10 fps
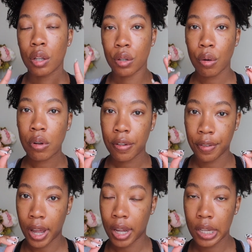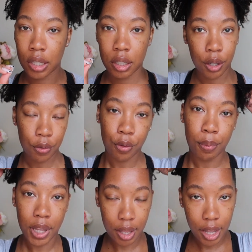too defined for
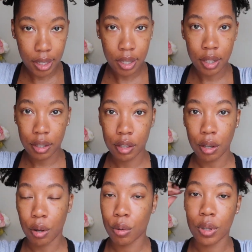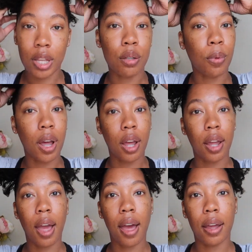my liking, so that's
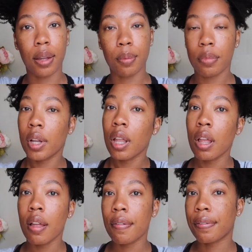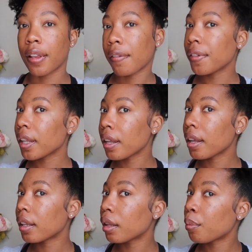why I'm fluffing
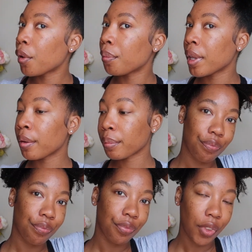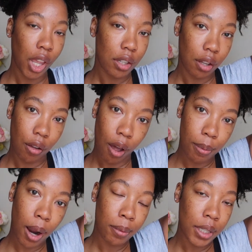it at the moment. So I'll
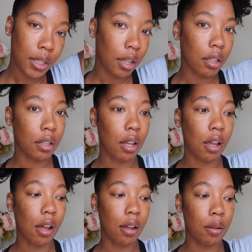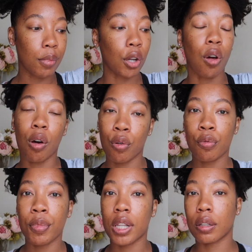probably take a comb
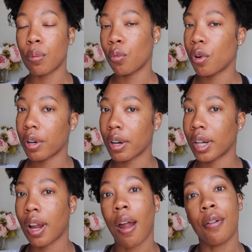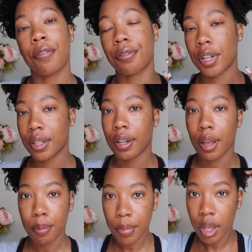and some water to kind of frizz it
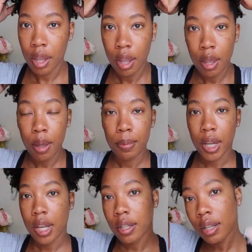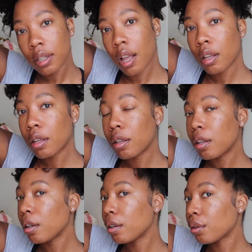up because it's a
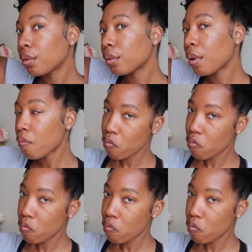little